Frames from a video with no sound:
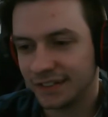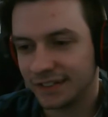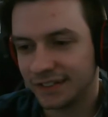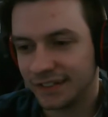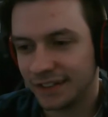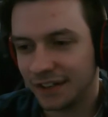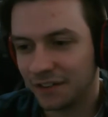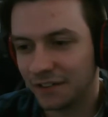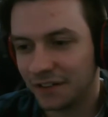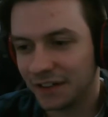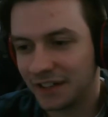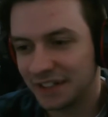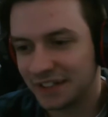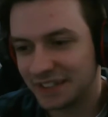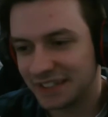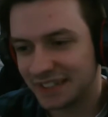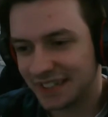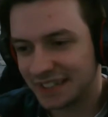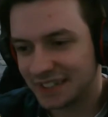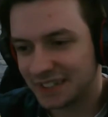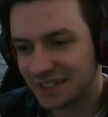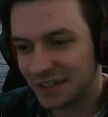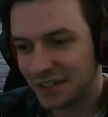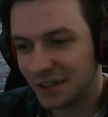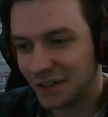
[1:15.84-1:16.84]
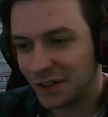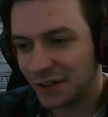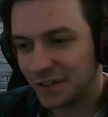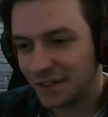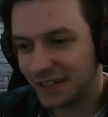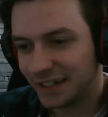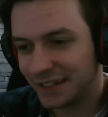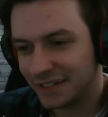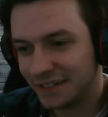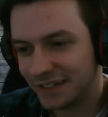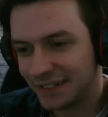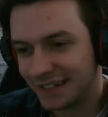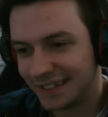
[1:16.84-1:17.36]
I recognize that cigar
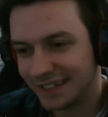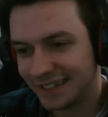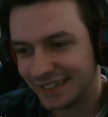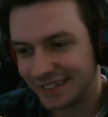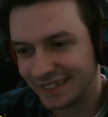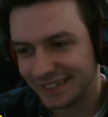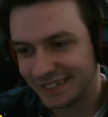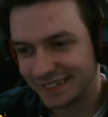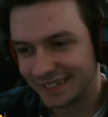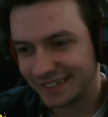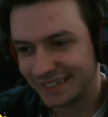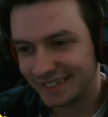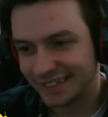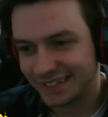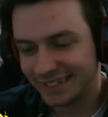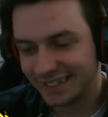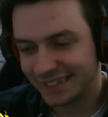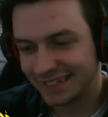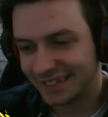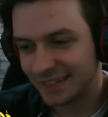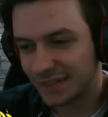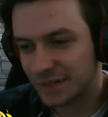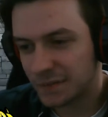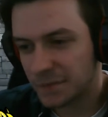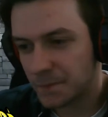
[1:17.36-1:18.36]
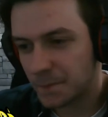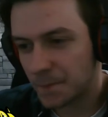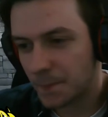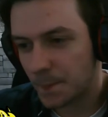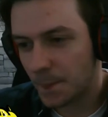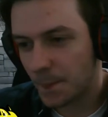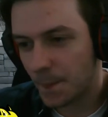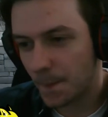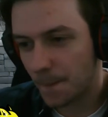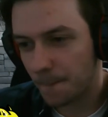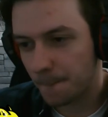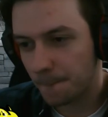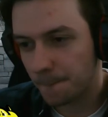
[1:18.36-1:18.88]
anywhere. Actual.
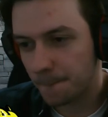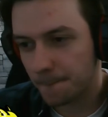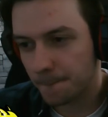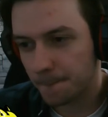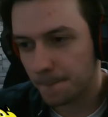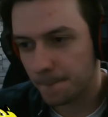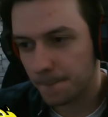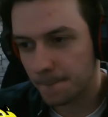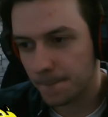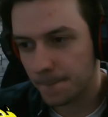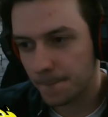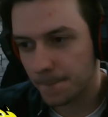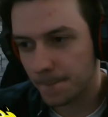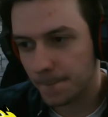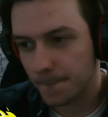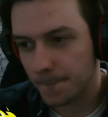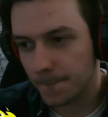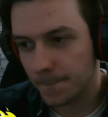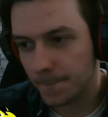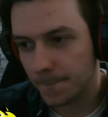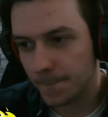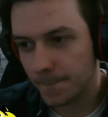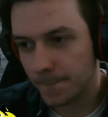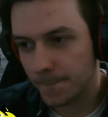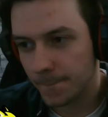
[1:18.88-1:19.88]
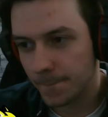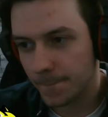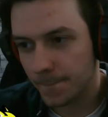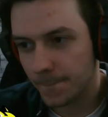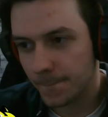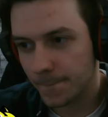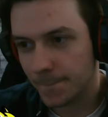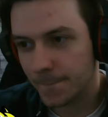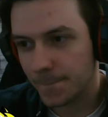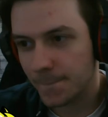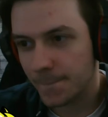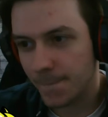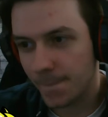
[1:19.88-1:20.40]
Target is in the main house.
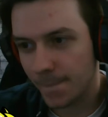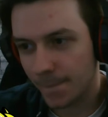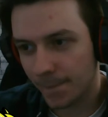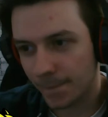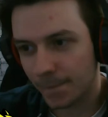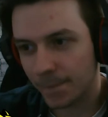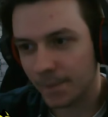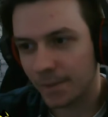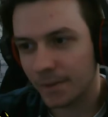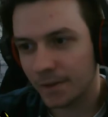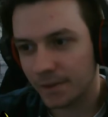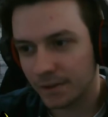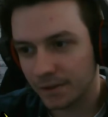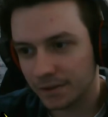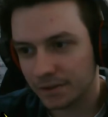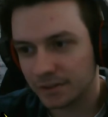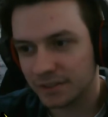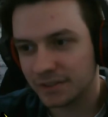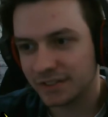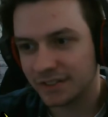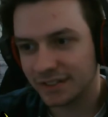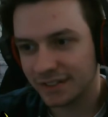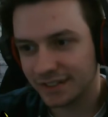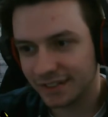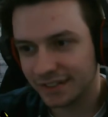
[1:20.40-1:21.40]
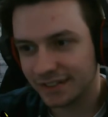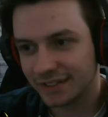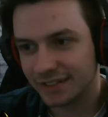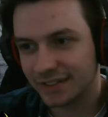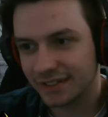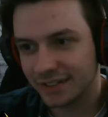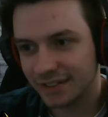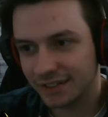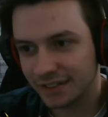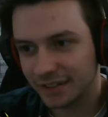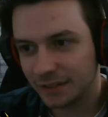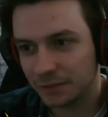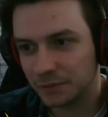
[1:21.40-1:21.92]
You have executed authority.
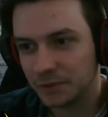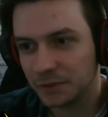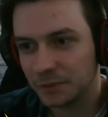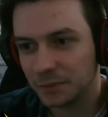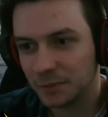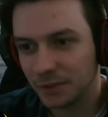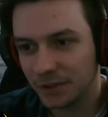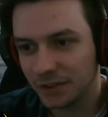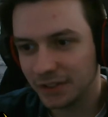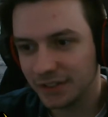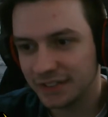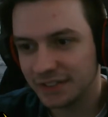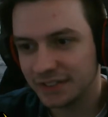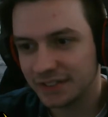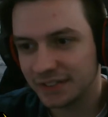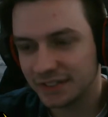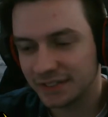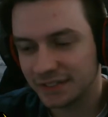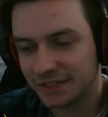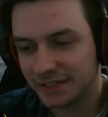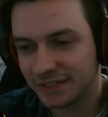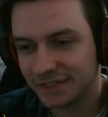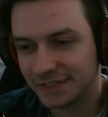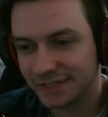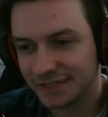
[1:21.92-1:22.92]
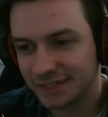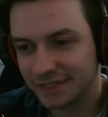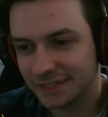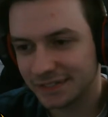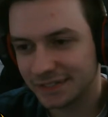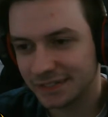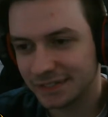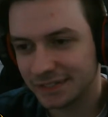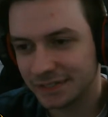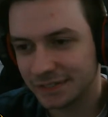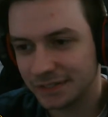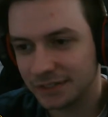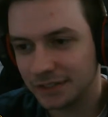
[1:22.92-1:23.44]
Captain Price.
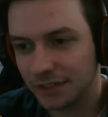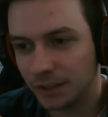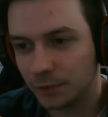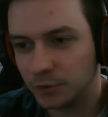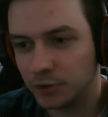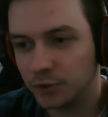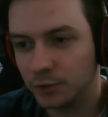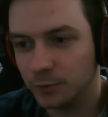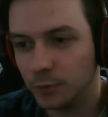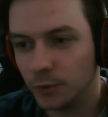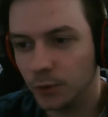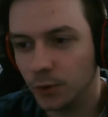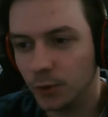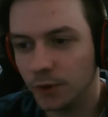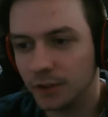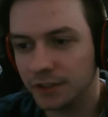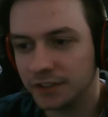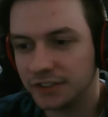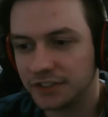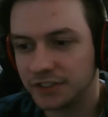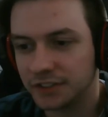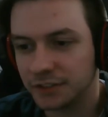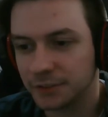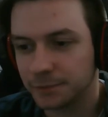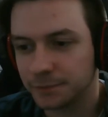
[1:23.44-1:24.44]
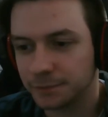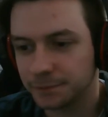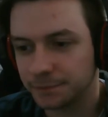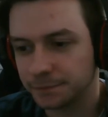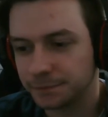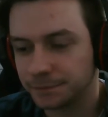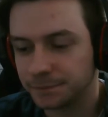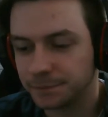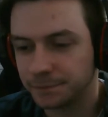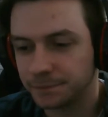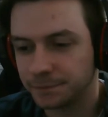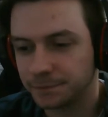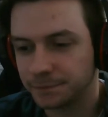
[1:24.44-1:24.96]
Captain Price.
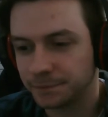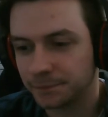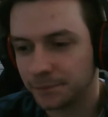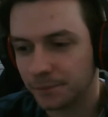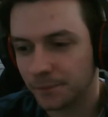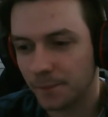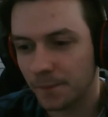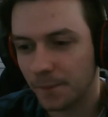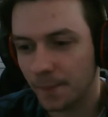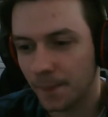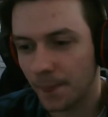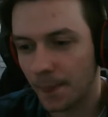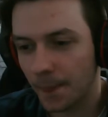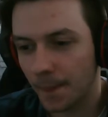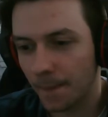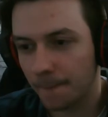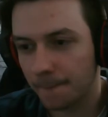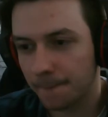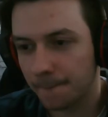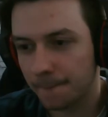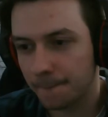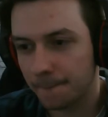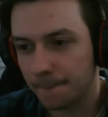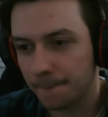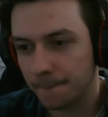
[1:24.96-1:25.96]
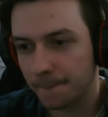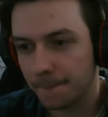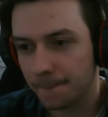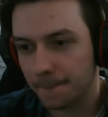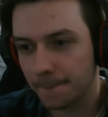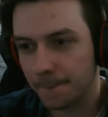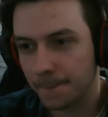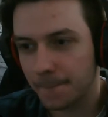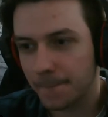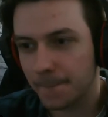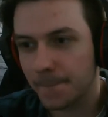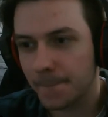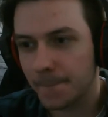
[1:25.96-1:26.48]
Bravo 6.
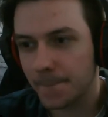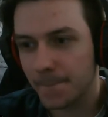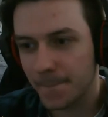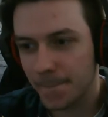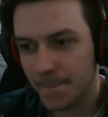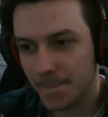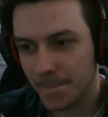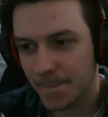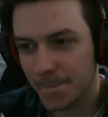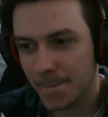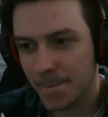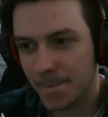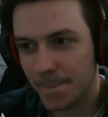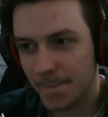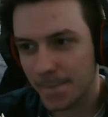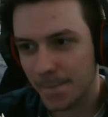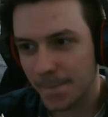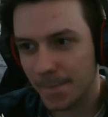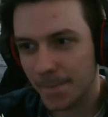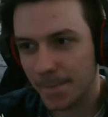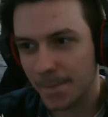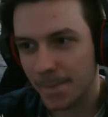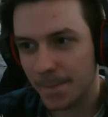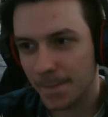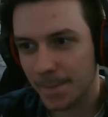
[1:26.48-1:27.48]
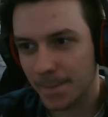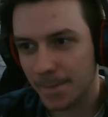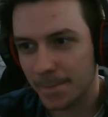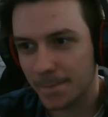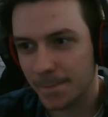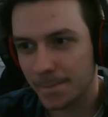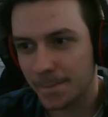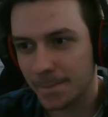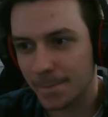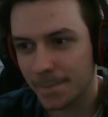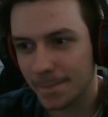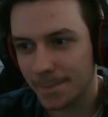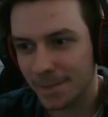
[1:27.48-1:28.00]
Going
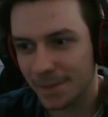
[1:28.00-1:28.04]
dark.